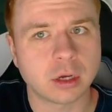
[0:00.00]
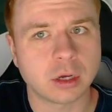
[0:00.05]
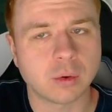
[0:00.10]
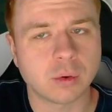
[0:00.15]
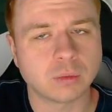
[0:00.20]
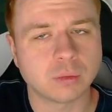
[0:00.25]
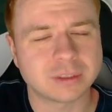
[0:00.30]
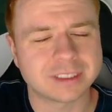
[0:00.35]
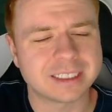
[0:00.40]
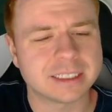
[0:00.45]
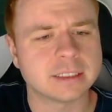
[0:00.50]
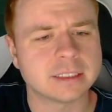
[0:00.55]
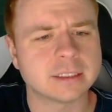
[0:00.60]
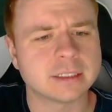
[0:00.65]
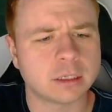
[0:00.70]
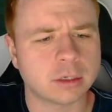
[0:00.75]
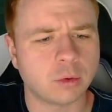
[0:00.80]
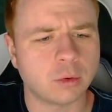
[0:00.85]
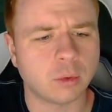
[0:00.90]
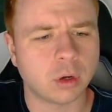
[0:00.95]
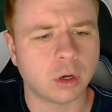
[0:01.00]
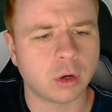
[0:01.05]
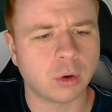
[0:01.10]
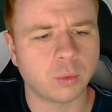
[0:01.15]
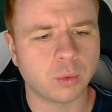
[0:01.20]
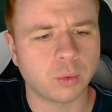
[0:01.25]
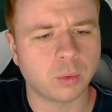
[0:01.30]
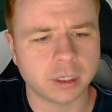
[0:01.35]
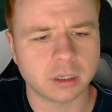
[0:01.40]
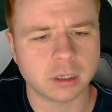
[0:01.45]
season in a row
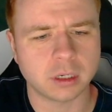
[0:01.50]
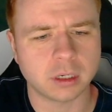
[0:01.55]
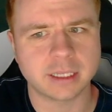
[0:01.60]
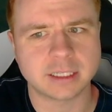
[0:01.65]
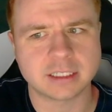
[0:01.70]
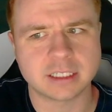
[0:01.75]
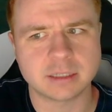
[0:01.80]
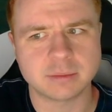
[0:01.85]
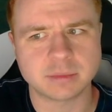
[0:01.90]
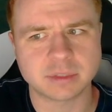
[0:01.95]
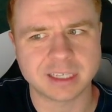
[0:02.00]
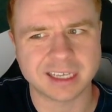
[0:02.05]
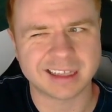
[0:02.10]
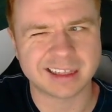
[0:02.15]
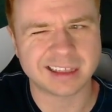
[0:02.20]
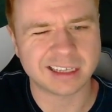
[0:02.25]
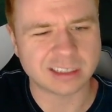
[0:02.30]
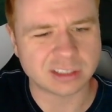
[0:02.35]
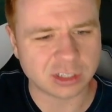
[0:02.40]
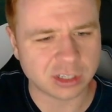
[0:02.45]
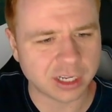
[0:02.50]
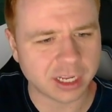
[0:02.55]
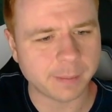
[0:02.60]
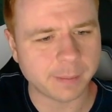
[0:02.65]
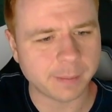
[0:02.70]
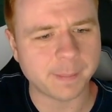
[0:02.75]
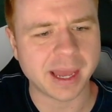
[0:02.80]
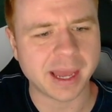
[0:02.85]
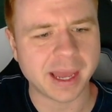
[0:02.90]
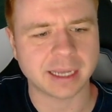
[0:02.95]
where it seems like things are
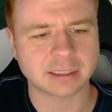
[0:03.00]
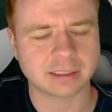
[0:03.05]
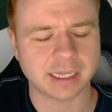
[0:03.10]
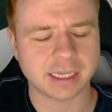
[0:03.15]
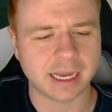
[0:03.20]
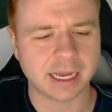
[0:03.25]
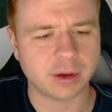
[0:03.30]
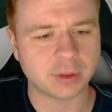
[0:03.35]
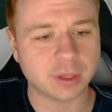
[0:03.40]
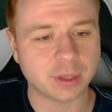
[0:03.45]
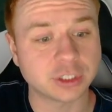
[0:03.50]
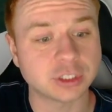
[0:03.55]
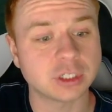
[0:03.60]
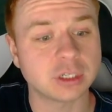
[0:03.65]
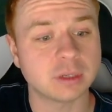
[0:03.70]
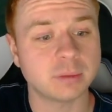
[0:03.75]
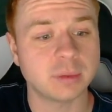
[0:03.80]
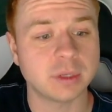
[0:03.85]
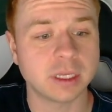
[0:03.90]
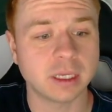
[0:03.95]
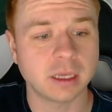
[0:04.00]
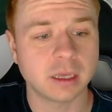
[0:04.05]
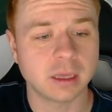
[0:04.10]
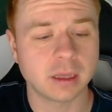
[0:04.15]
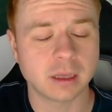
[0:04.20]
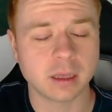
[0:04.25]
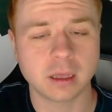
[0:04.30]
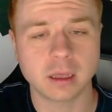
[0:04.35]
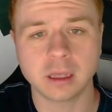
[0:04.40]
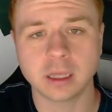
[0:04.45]
getting back to how they should be
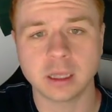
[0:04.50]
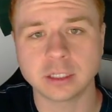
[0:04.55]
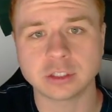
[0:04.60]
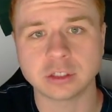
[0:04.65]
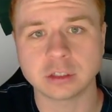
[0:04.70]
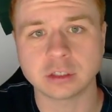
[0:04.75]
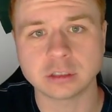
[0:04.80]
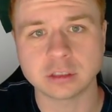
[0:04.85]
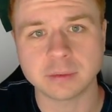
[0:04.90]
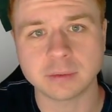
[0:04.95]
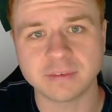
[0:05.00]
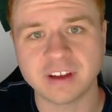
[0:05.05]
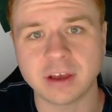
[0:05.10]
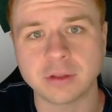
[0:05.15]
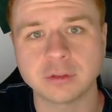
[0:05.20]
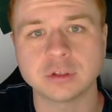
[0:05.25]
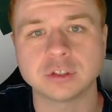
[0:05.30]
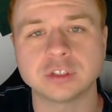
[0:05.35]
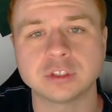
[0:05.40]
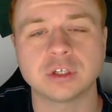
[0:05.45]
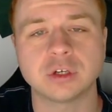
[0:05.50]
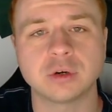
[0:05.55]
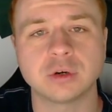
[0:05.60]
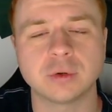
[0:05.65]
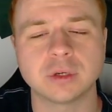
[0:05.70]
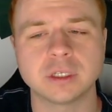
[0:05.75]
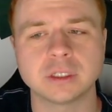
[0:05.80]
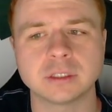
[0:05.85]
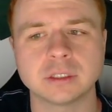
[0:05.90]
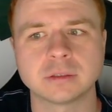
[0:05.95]
in terms of how the show
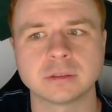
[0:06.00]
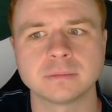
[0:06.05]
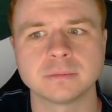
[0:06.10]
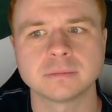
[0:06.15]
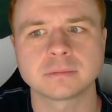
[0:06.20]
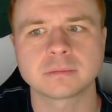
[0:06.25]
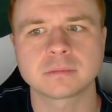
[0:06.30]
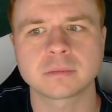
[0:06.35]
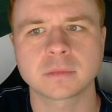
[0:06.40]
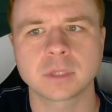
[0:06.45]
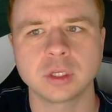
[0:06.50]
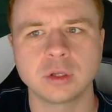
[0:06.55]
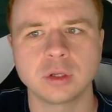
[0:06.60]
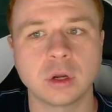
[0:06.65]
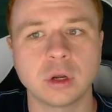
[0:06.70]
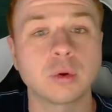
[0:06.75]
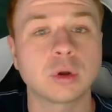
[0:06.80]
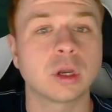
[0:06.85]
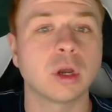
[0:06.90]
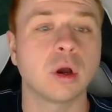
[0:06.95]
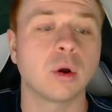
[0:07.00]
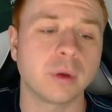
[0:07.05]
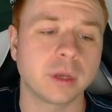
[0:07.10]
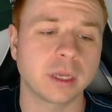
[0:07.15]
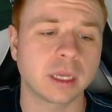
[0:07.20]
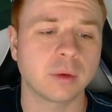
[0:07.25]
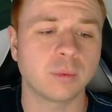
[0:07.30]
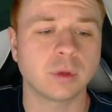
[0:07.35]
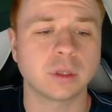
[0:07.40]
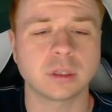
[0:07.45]
is,
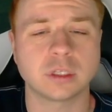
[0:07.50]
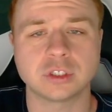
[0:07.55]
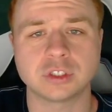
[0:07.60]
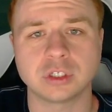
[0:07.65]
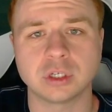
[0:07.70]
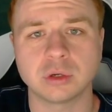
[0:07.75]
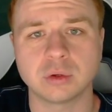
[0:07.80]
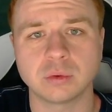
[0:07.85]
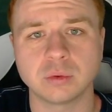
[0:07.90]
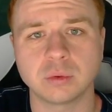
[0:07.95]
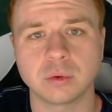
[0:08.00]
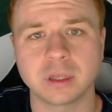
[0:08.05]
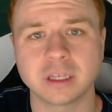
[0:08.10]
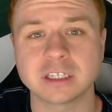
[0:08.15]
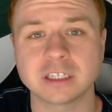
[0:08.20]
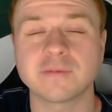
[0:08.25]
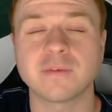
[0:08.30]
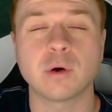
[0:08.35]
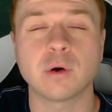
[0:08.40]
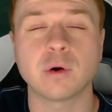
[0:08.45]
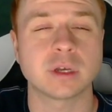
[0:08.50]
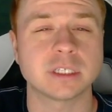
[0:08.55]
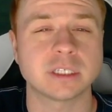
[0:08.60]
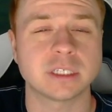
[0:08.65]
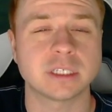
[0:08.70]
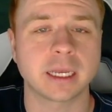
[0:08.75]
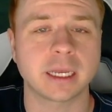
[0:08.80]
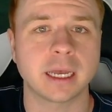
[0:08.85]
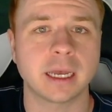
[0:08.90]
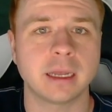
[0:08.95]
going and what the show is
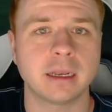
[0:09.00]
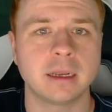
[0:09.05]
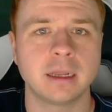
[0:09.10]
focusing on.